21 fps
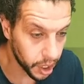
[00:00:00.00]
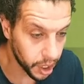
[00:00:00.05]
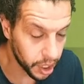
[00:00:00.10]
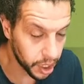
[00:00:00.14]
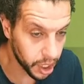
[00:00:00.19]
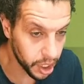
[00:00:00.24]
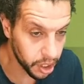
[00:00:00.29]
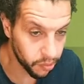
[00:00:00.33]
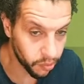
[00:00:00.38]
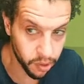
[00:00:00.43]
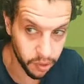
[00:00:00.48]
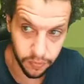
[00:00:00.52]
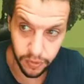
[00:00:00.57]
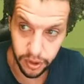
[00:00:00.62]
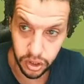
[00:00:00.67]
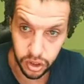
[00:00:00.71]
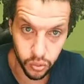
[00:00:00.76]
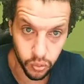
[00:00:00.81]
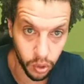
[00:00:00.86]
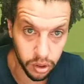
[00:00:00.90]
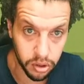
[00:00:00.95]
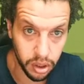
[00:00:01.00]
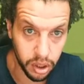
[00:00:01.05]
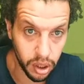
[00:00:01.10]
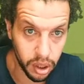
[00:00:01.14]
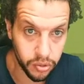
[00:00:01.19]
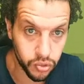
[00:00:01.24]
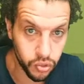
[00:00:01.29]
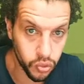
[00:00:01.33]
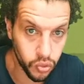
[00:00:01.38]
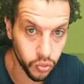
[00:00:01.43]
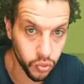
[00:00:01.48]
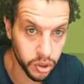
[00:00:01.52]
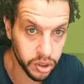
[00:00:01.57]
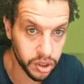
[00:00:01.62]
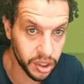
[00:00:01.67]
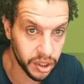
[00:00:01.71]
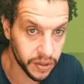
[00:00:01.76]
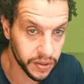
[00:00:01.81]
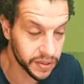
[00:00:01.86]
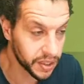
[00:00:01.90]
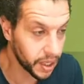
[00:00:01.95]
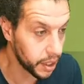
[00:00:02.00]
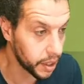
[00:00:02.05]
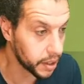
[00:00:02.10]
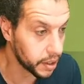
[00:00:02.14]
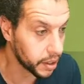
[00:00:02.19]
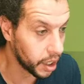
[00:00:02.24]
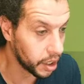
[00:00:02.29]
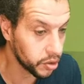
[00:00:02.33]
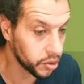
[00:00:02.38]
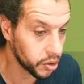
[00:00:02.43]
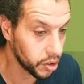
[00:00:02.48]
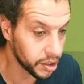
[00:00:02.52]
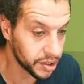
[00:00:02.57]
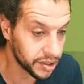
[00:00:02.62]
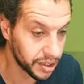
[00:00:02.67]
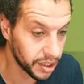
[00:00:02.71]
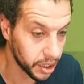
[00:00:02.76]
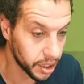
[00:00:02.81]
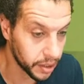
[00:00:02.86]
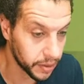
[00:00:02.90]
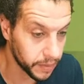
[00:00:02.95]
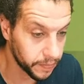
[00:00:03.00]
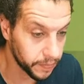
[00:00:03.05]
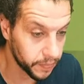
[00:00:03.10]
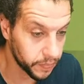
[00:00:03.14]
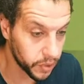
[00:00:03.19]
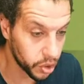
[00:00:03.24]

And get your revenge. What did I do? What did I say? I don't understand.